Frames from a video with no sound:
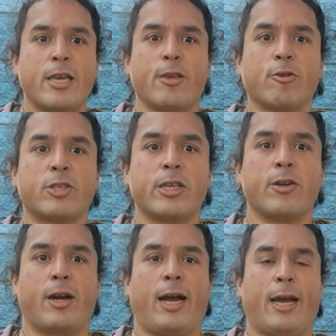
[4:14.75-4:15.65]
using
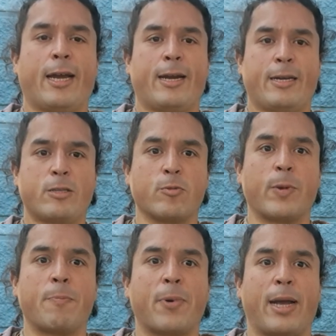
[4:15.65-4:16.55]
your anger to
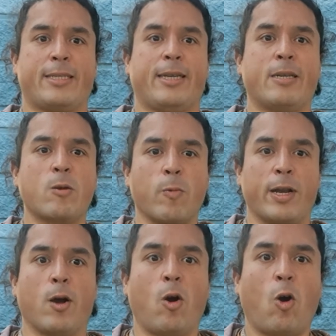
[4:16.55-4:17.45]
be present
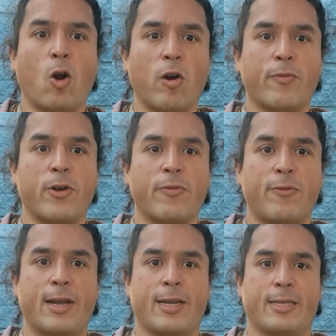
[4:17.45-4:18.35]
with all of your
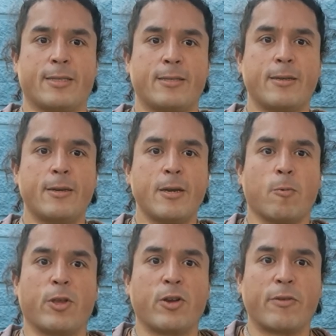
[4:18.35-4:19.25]
feelings,
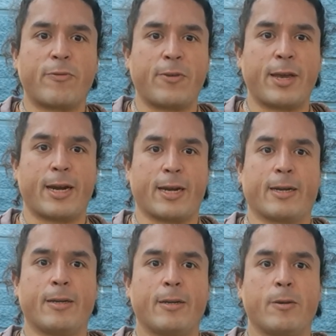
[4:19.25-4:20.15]
with your fear,